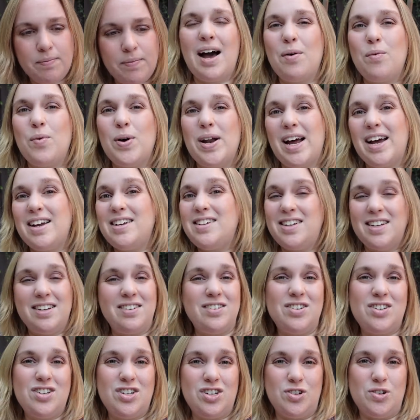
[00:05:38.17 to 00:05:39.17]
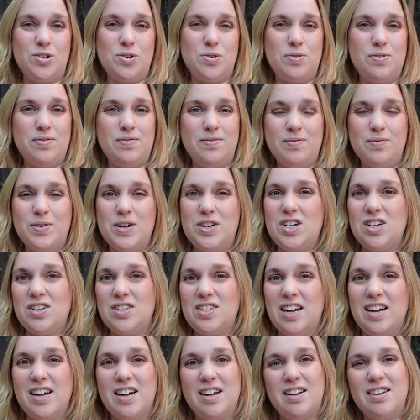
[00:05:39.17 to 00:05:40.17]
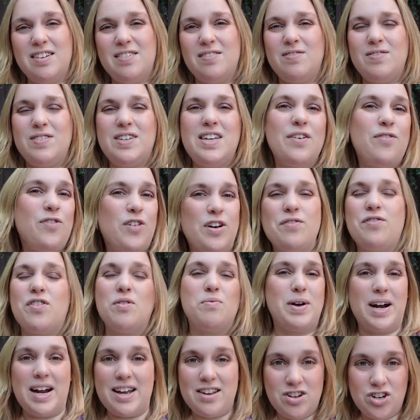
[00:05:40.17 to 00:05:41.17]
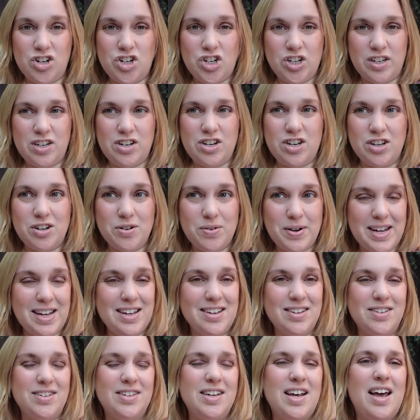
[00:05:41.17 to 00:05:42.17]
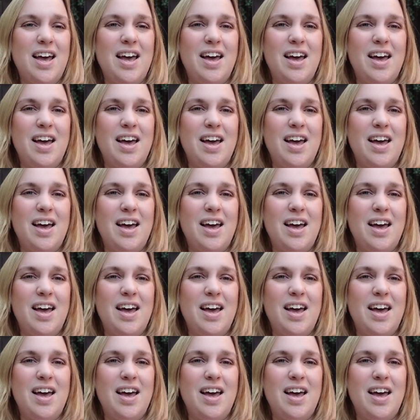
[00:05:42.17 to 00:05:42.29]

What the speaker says: What I didn't do, which is different from what I usually do, is